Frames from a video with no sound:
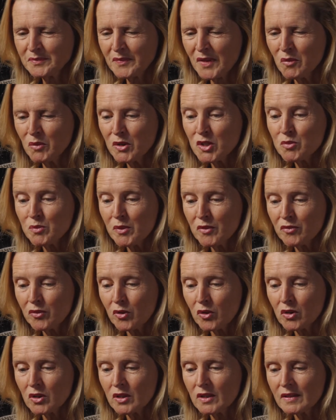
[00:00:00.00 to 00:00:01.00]
which
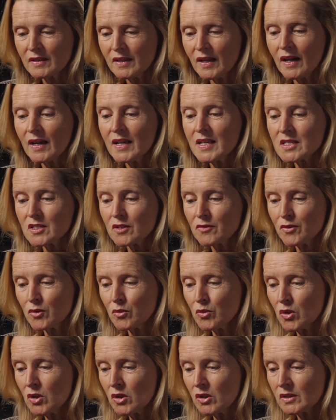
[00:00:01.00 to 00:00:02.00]
before the eyes of the
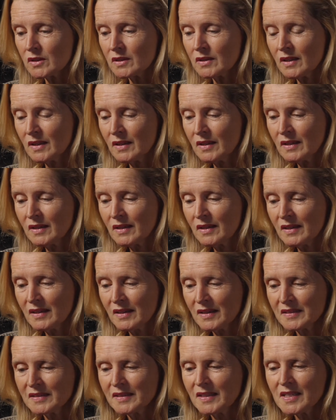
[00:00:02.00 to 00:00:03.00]
world
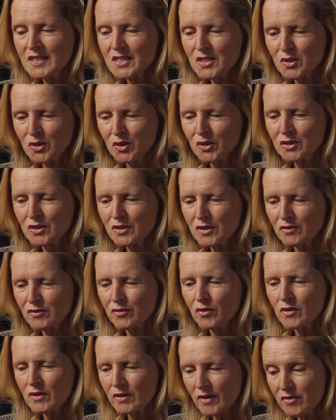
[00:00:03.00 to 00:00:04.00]
distorted the
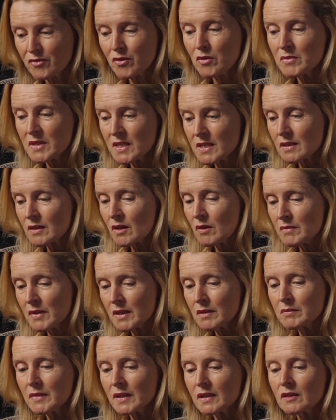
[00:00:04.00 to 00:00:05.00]
reformist
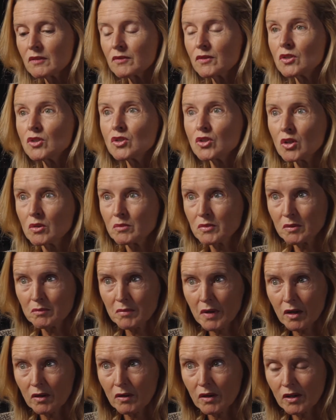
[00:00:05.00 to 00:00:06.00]
commitment of the German
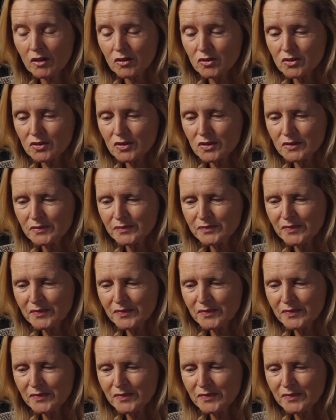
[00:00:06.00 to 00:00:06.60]
Bauhaus.